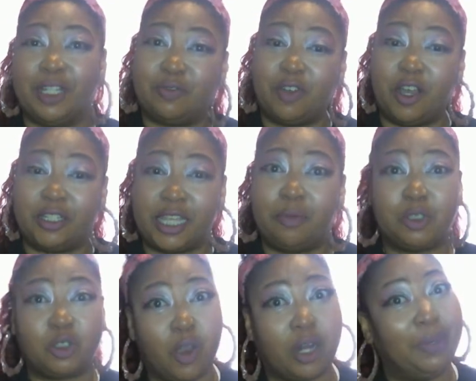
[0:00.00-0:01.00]
Fontaine was
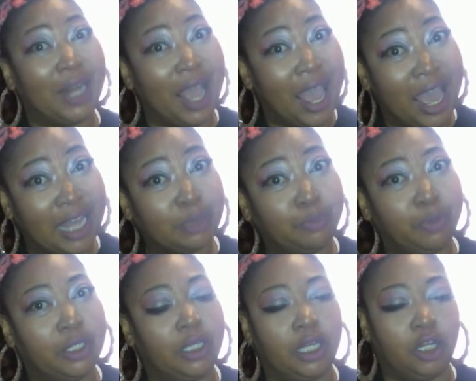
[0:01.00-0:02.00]
trying to put an aspirin
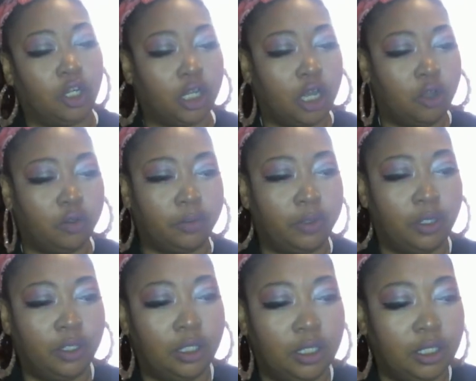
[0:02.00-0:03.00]
in her coat.
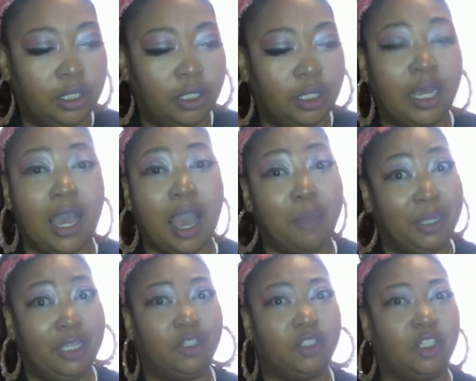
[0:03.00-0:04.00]
How many
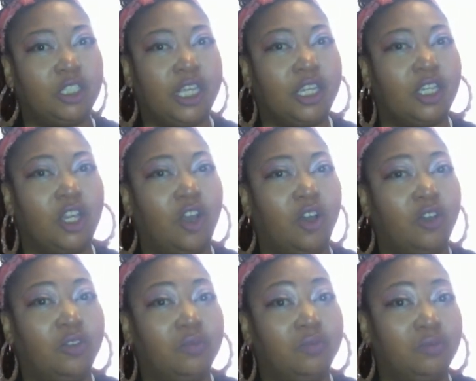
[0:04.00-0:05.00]
years did it take y'all
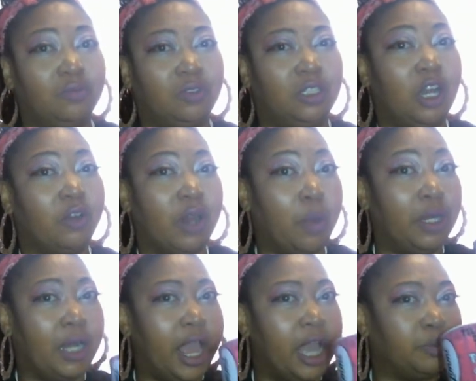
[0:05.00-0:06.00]
to know that wasn't
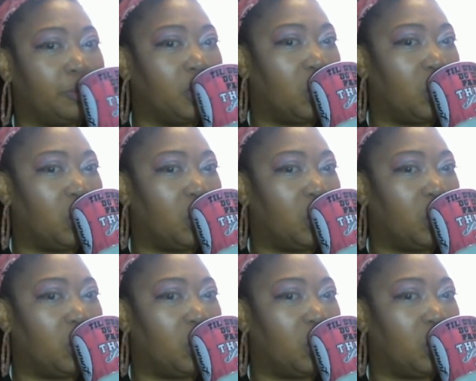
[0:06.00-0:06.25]
aspirin?